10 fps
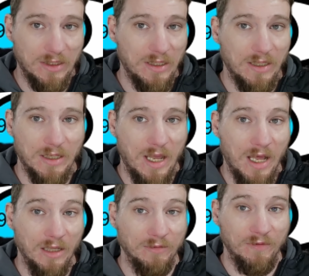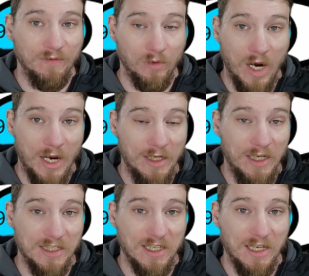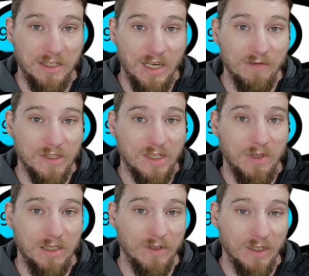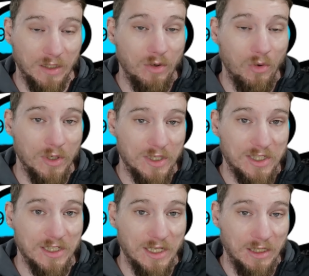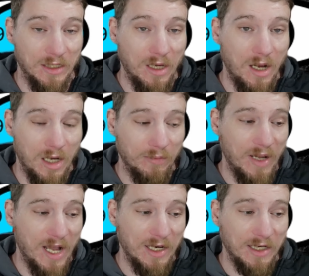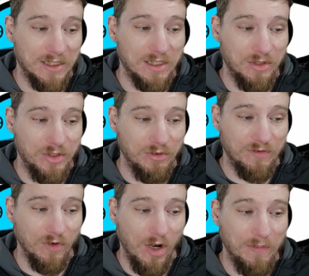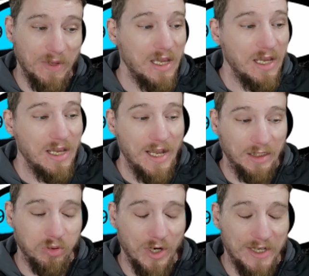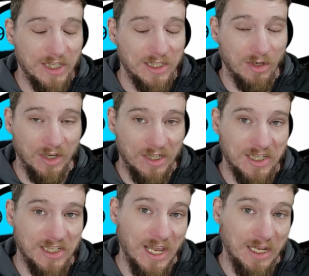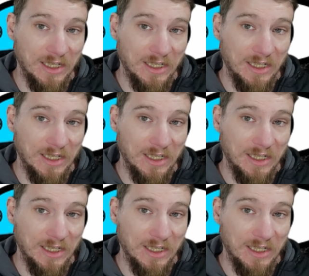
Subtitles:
varieties, and you have so many different quartz and automatics to choose from, and the prices are insane.